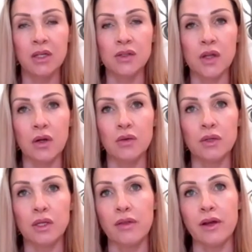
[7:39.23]
So,
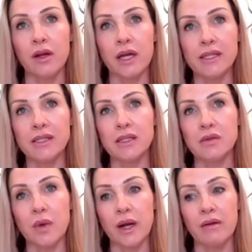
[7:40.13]
there are
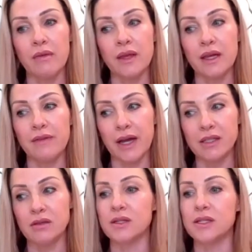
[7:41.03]
cases where the
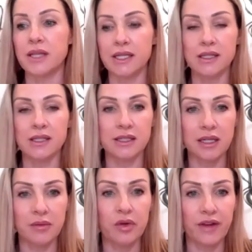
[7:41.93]
advisor is licensed
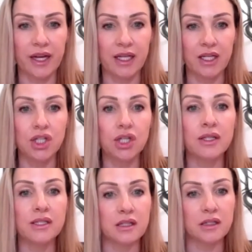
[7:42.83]
and providing insurance.